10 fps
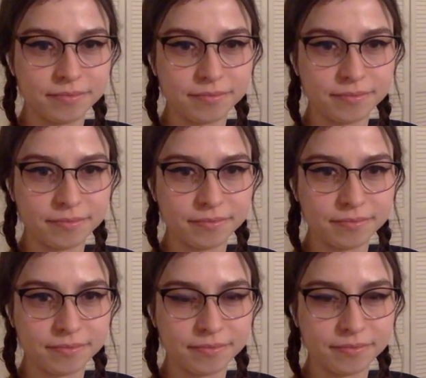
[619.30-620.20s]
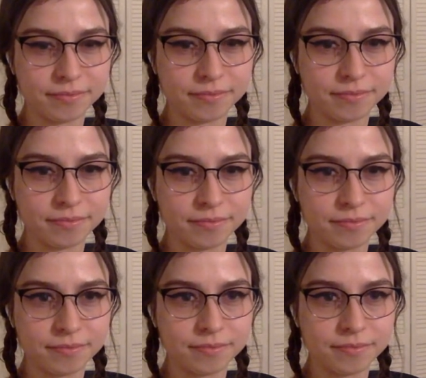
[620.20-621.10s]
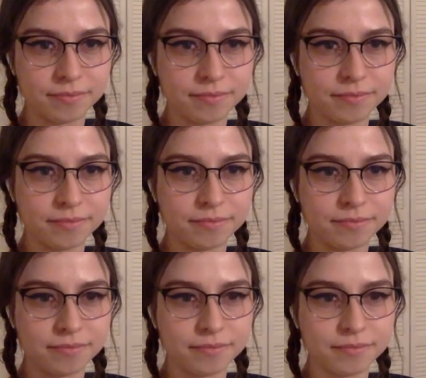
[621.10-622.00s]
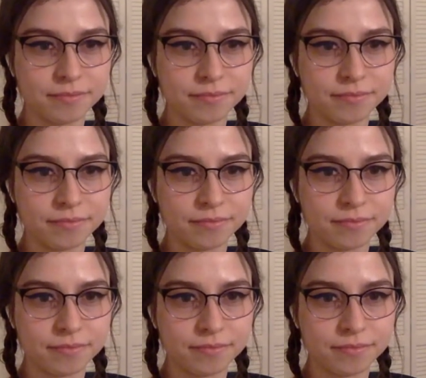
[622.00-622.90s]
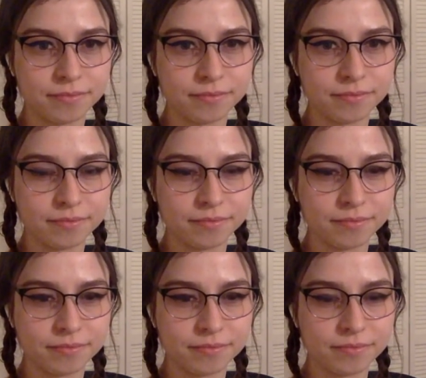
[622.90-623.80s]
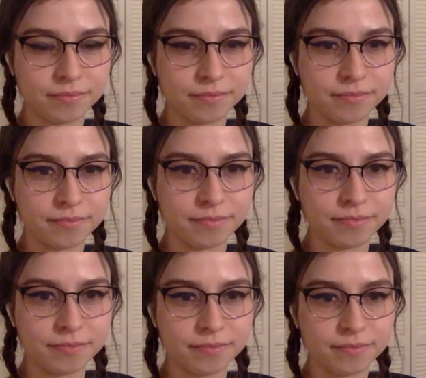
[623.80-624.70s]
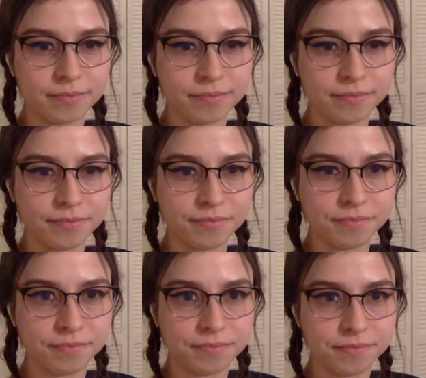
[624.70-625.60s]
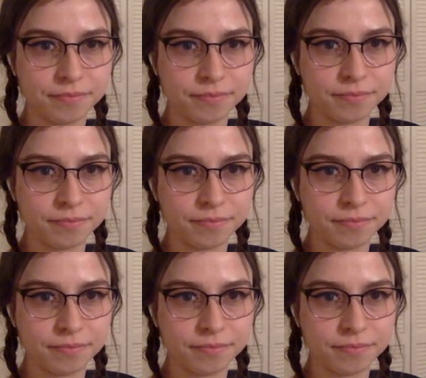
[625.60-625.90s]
(not speaking)